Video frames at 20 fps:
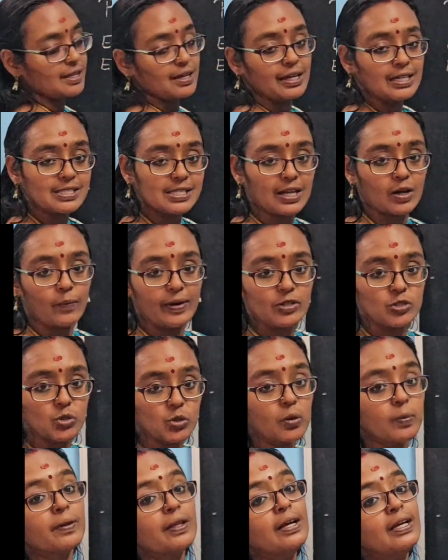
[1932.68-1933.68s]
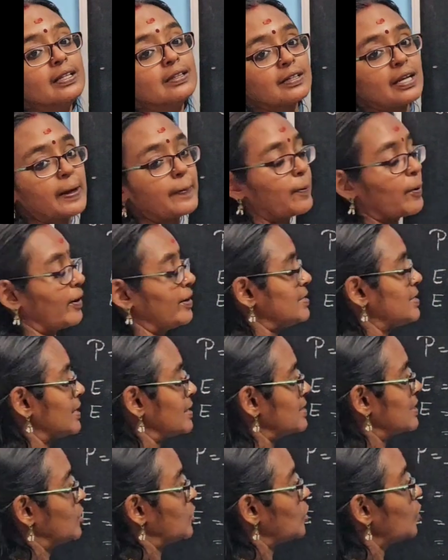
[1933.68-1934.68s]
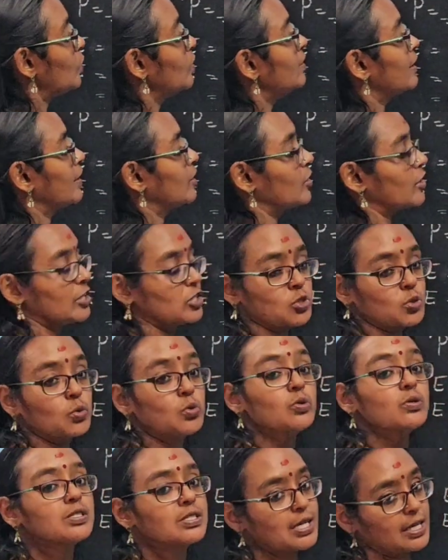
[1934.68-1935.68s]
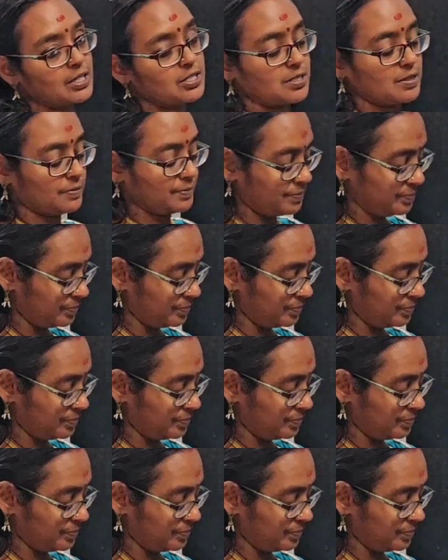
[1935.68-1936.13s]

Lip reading: is equal to 3.6 into 10 raised to 6.